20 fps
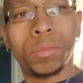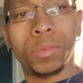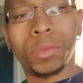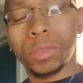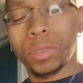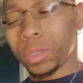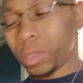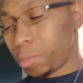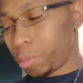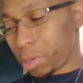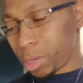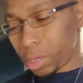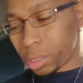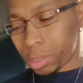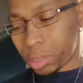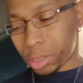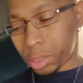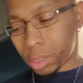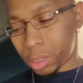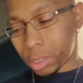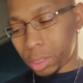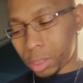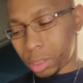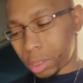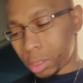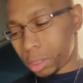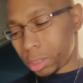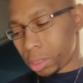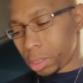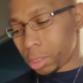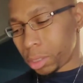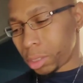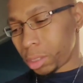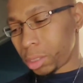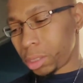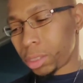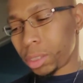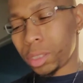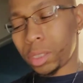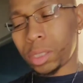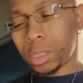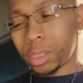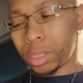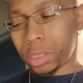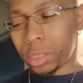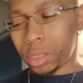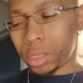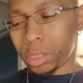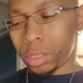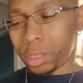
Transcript: your Android model. I have a Samsung.